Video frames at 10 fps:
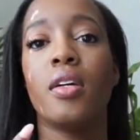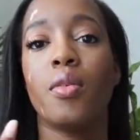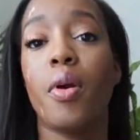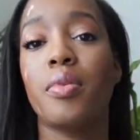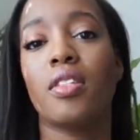
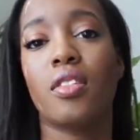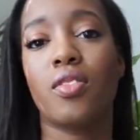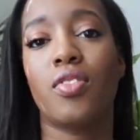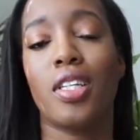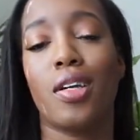The purpose of
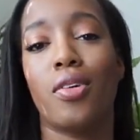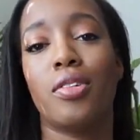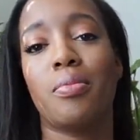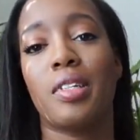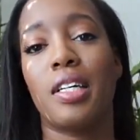this video
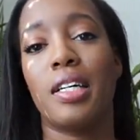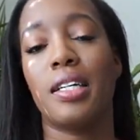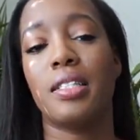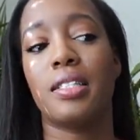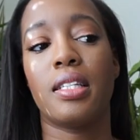is
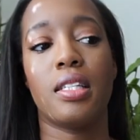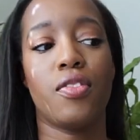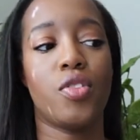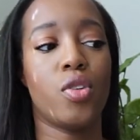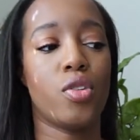because
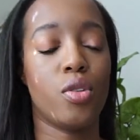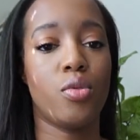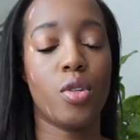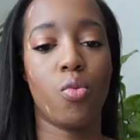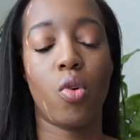if you're
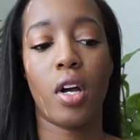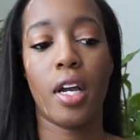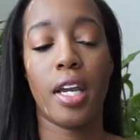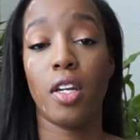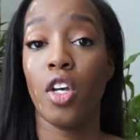new to
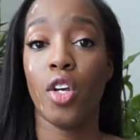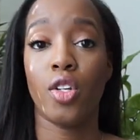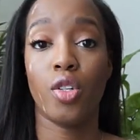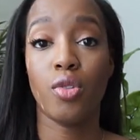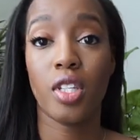wine,
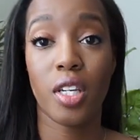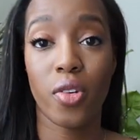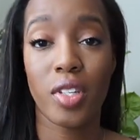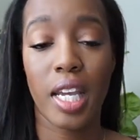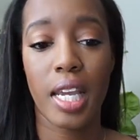new to
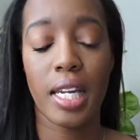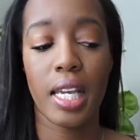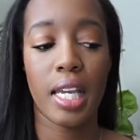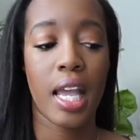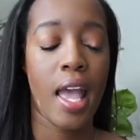
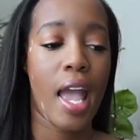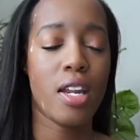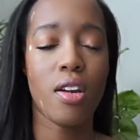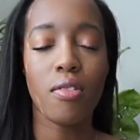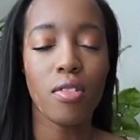entertaining,
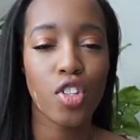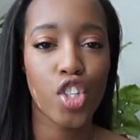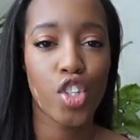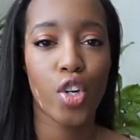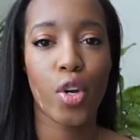and you're not really
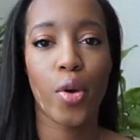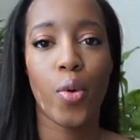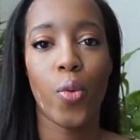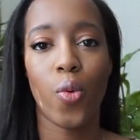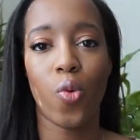
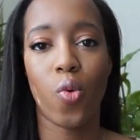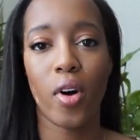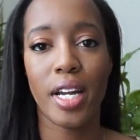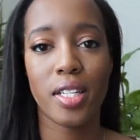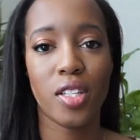sure
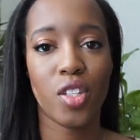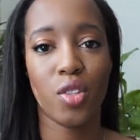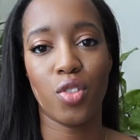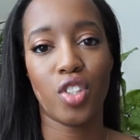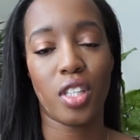what
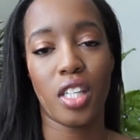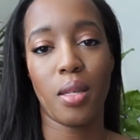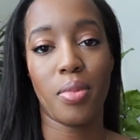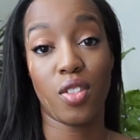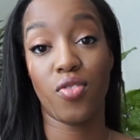you should
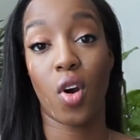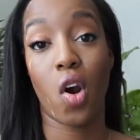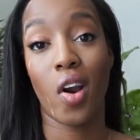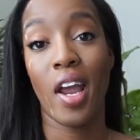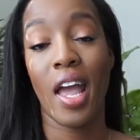keep as
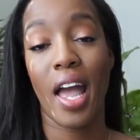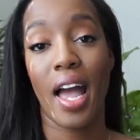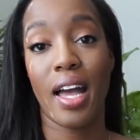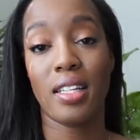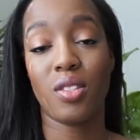far
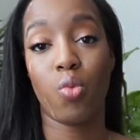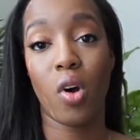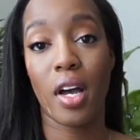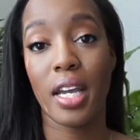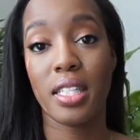as
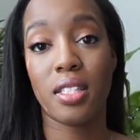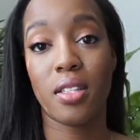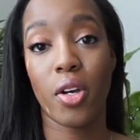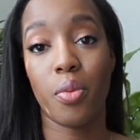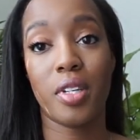wines
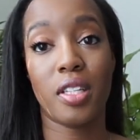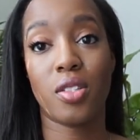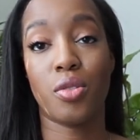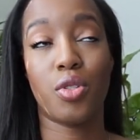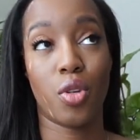go,
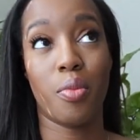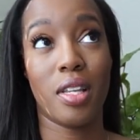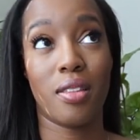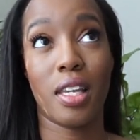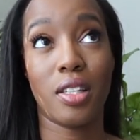because there's so
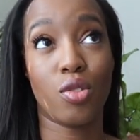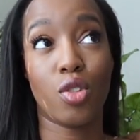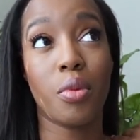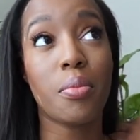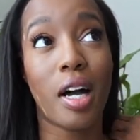many things, there's
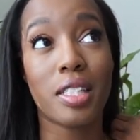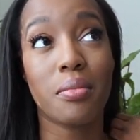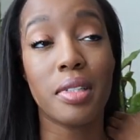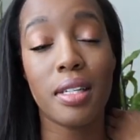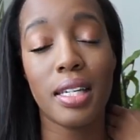so many
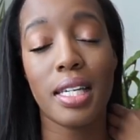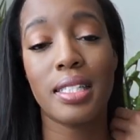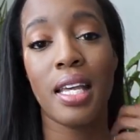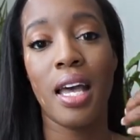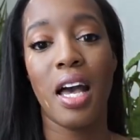
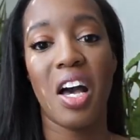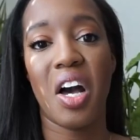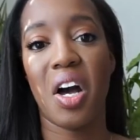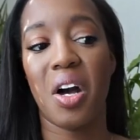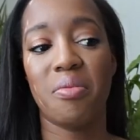possibilities,
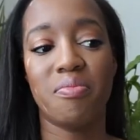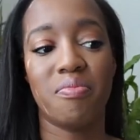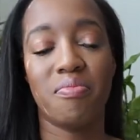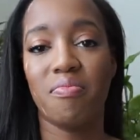I